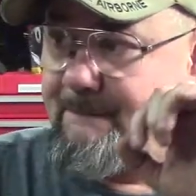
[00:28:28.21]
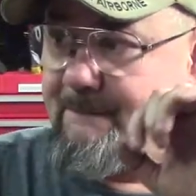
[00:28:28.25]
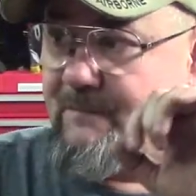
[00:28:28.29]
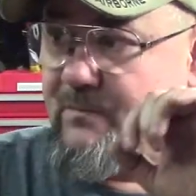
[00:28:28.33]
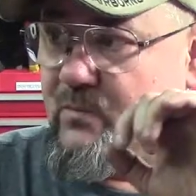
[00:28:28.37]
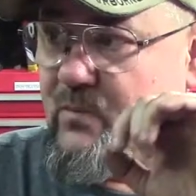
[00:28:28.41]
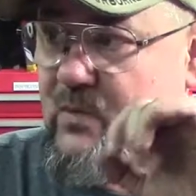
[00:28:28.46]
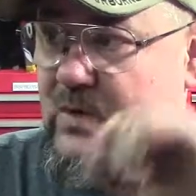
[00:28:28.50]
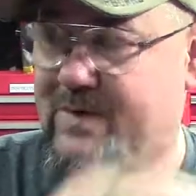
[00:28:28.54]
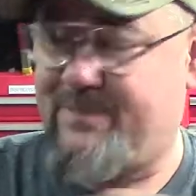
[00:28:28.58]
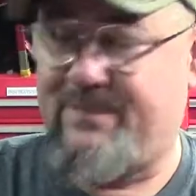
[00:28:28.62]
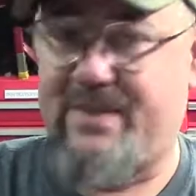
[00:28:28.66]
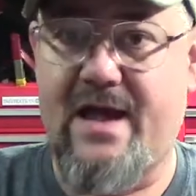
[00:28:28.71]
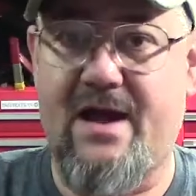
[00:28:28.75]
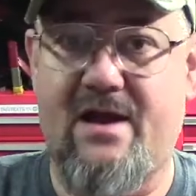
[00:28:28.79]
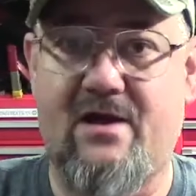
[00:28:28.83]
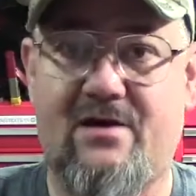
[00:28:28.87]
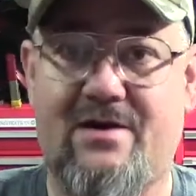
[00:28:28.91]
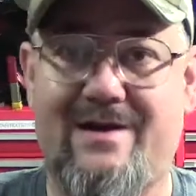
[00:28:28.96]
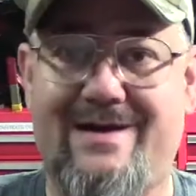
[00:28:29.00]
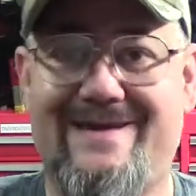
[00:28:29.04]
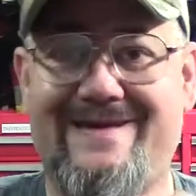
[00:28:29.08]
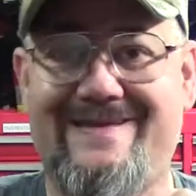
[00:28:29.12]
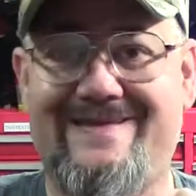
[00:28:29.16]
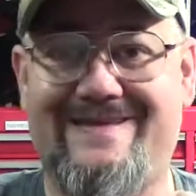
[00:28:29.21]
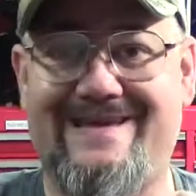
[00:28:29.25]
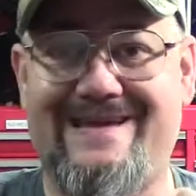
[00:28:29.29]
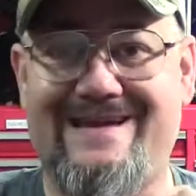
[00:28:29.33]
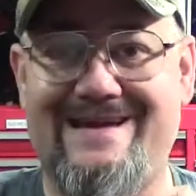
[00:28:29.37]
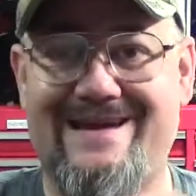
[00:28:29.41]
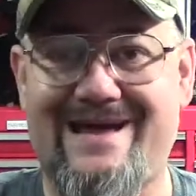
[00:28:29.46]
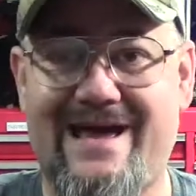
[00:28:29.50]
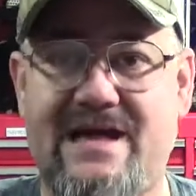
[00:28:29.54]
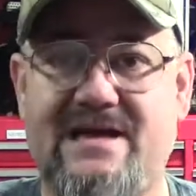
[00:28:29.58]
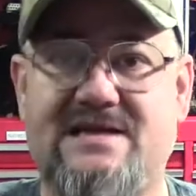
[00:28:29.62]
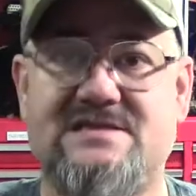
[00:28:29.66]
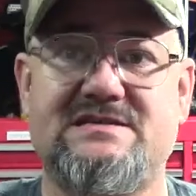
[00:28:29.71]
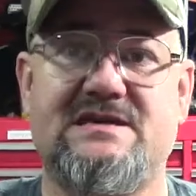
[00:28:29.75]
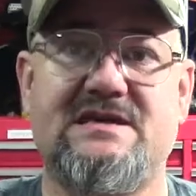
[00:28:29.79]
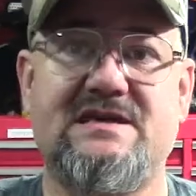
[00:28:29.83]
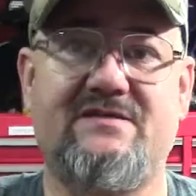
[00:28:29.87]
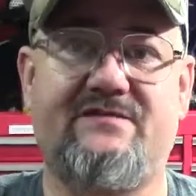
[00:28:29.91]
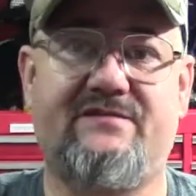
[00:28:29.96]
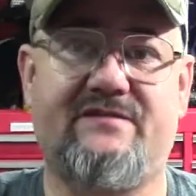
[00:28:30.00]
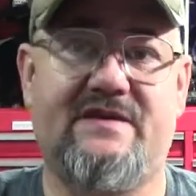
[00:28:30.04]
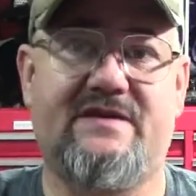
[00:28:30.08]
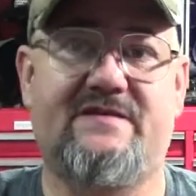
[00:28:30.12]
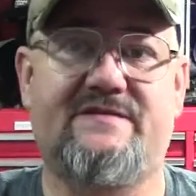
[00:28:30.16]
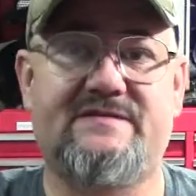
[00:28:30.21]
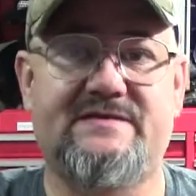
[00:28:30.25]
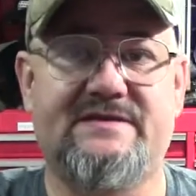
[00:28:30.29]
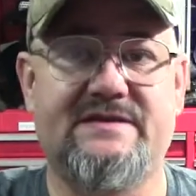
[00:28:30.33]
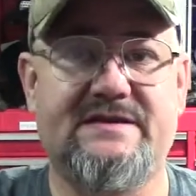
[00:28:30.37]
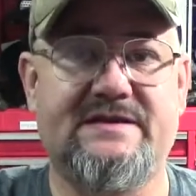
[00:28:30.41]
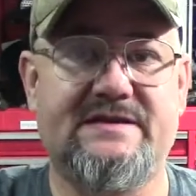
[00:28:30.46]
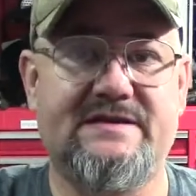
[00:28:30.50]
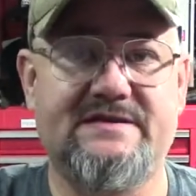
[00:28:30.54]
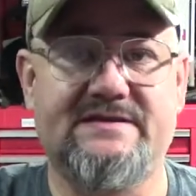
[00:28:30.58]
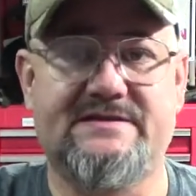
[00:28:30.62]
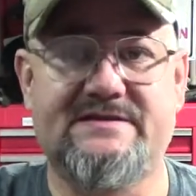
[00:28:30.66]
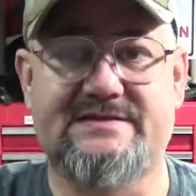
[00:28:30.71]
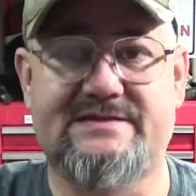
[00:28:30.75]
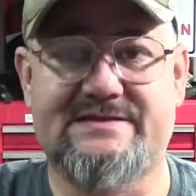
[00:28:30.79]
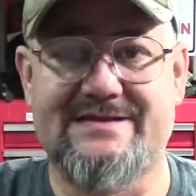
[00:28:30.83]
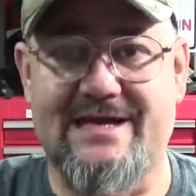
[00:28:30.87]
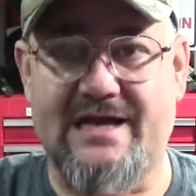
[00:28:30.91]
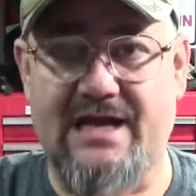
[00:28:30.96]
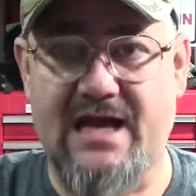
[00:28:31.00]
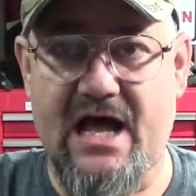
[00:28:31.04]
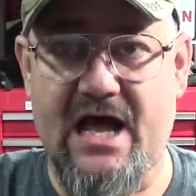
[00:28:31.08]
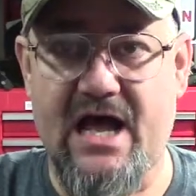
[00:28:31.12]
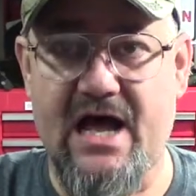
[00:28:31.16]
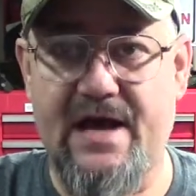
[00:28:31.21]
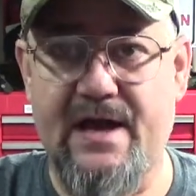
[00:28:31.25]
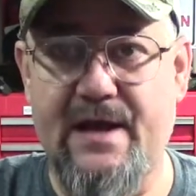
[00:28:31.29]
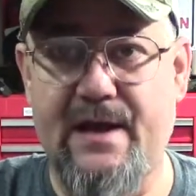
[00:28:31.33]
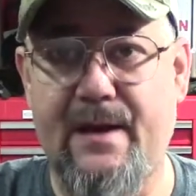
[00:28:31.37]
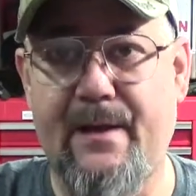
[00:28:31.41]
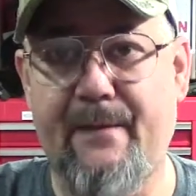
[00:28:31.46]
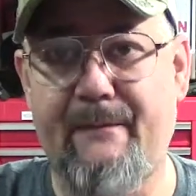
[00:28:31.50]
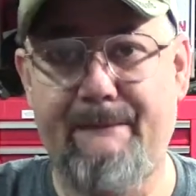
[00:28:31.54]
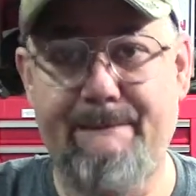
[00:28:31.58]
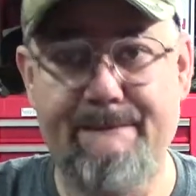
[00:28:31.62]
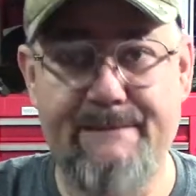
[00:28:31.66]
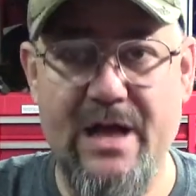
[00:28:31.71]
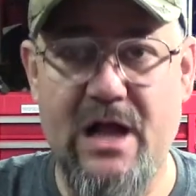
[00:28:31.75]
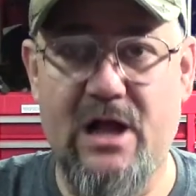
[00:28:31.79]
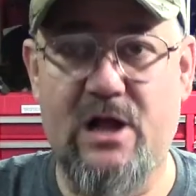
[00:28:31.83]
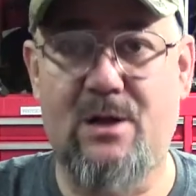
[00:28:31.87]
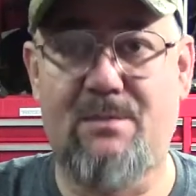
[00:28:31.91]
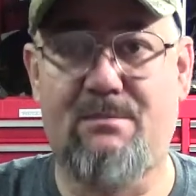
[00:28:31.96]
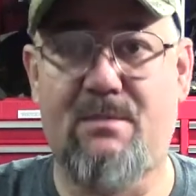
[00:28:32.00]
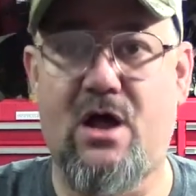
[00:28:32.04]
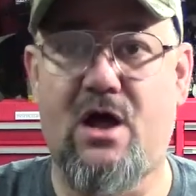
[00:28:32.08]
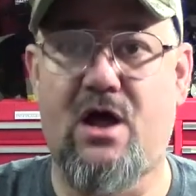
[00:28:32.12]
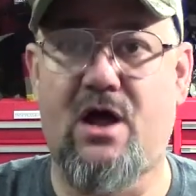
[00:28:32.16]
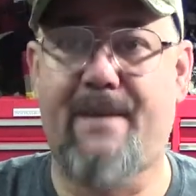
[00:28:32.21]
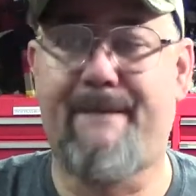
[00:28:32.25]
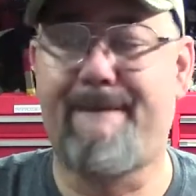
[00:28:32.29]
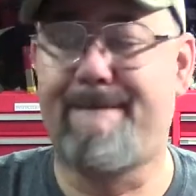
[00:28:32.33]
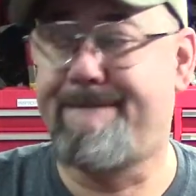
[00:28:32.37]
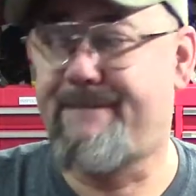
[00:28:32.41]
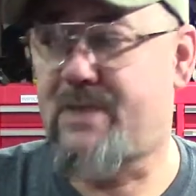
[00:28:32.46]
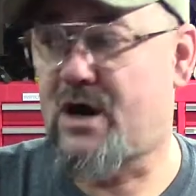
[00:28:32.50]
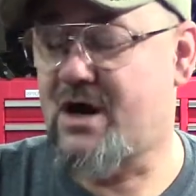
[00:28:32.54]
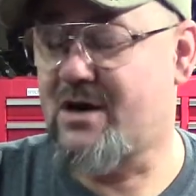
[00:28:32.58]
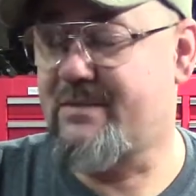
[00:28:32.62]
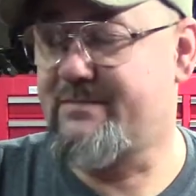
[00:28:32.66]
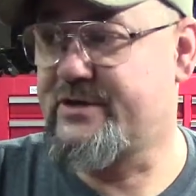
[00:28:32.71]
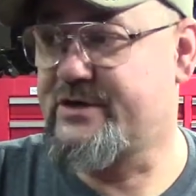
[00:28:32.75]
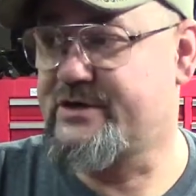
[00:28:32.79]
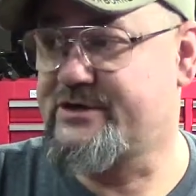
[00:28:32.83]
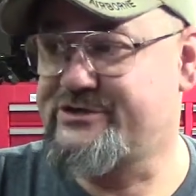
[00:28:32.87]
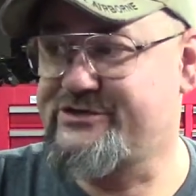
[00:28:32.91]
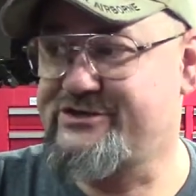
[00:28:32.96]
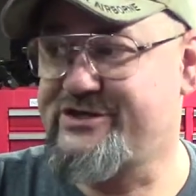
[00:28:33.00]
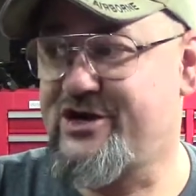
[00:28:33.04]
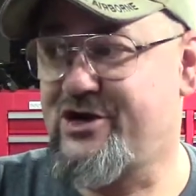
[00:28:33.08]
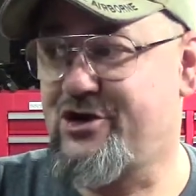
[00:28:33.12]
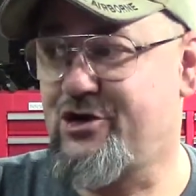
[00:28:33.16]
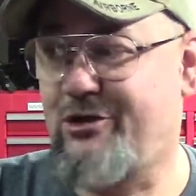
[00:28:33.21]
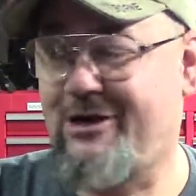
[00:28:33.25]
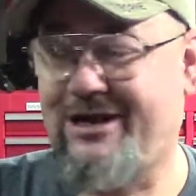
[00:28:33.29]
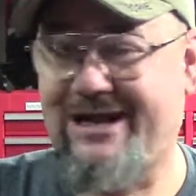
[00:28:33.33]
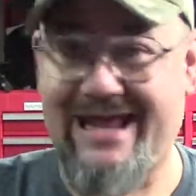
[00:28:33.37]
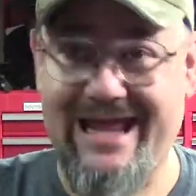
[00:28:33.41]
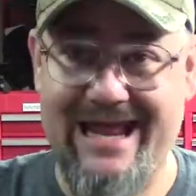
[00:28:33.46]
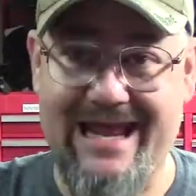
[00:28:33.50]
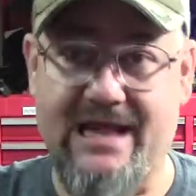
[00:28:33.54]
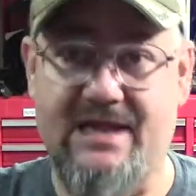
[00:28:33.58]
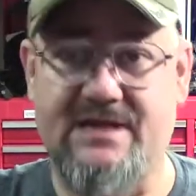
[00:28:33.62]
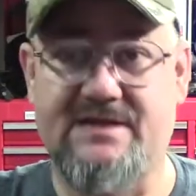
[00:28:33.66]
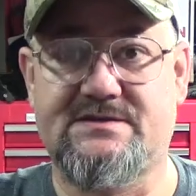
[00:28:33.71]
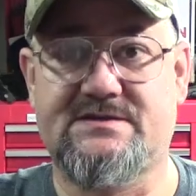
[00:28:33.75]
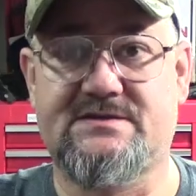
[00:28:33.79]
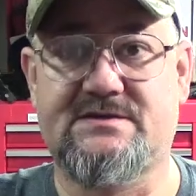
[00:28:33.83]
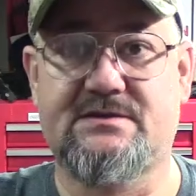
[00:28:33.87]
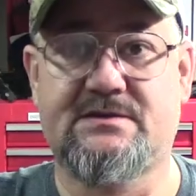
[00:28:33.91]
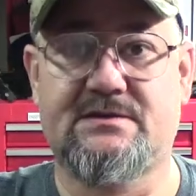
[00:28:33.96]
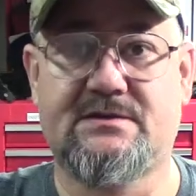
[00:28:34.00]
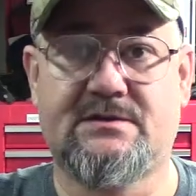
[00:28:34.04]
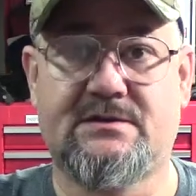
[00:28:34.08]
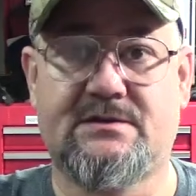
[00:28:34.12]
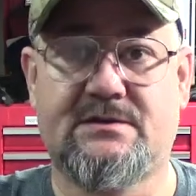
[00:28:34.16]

repairing the 1950s Takara Belmont barber chair legs.